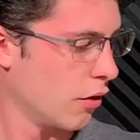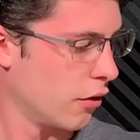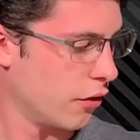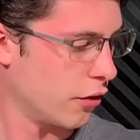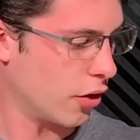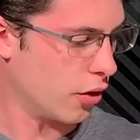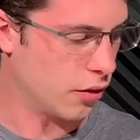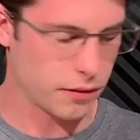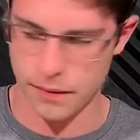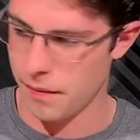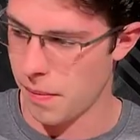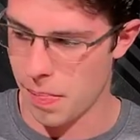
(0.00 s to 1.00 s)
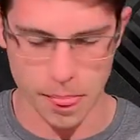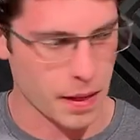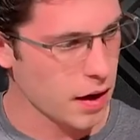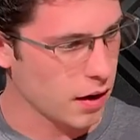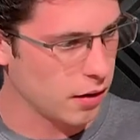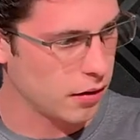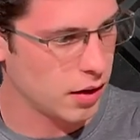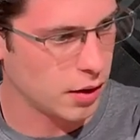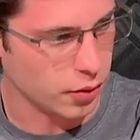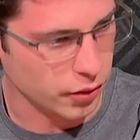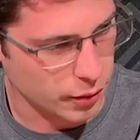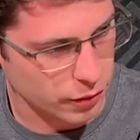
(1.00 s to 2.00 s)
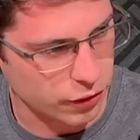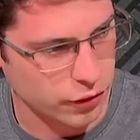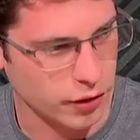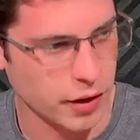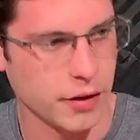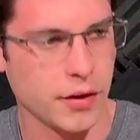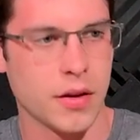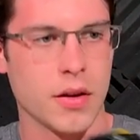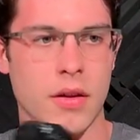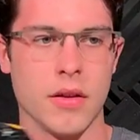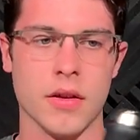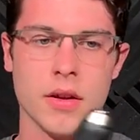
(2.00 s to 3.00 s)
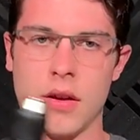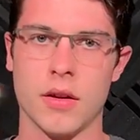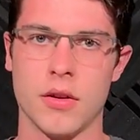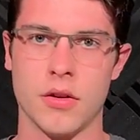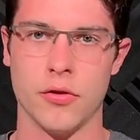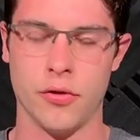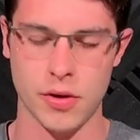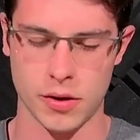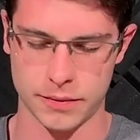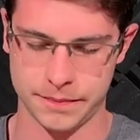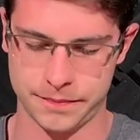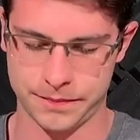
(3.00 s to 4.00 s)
So now I will demonstrate the drill.